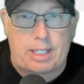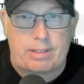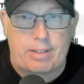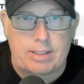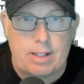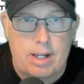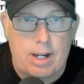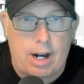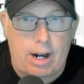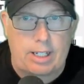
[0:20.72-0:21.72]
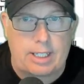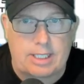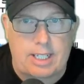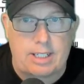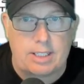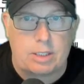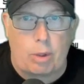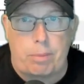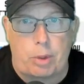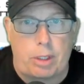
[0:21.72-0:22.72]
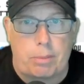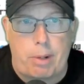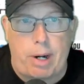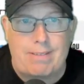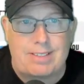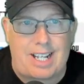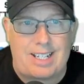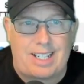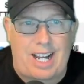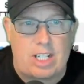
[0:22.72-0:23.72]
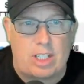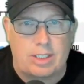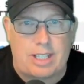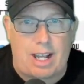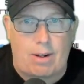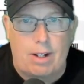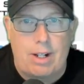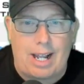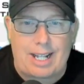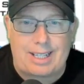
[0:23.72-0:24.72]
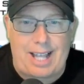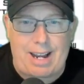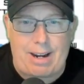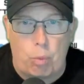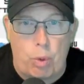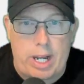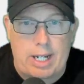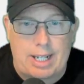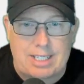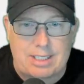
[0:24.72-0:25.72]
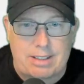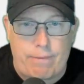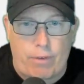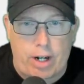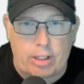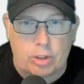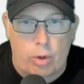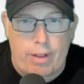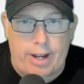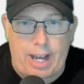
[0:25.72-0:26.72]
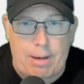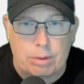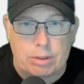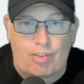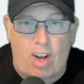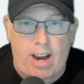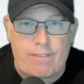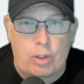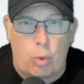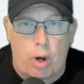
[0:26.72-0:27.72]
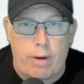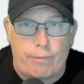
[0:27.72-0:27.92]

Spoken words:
device. All right, let's get this one between the Braves and the Angels. Now, Atlanta winning last night. Final score in that game was 5-1